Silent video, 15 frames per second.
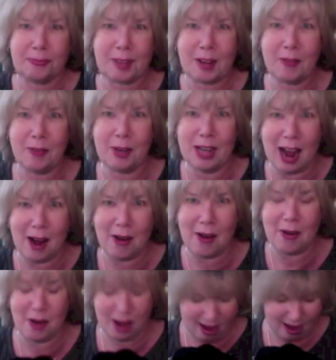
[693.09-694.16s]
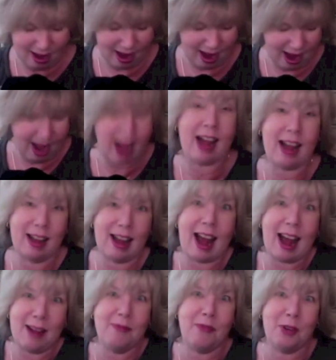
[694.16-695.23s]
for now,
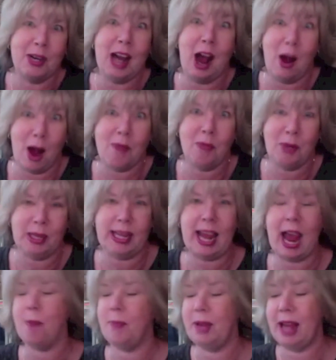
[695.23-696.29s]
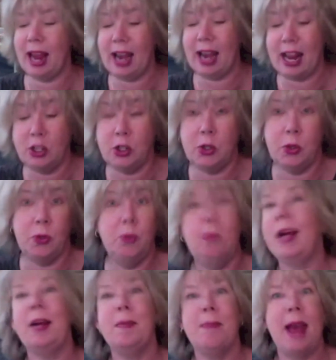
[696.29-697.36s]
I'm really happy, and I do
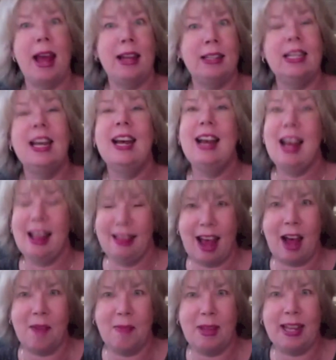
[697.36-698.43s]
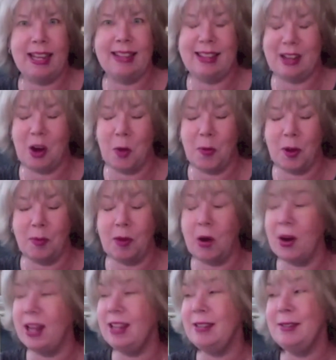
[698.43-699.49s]
recommend the Opium
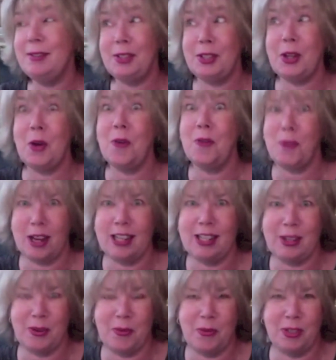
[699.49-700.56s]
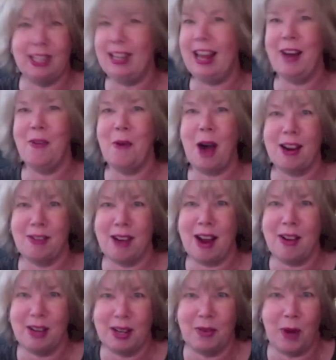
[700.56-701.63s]
coat. Is so fun to like walk
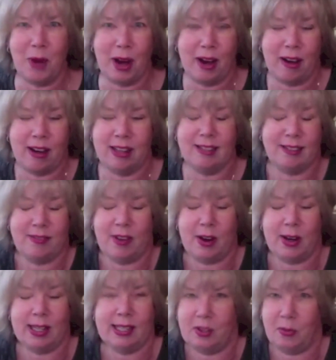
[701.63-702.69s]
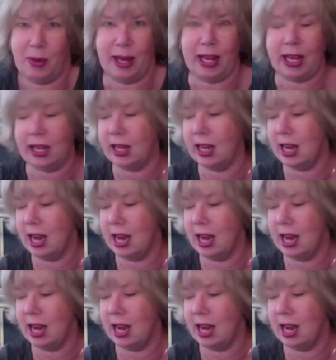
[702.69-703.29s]
around and wear. It's very swingy,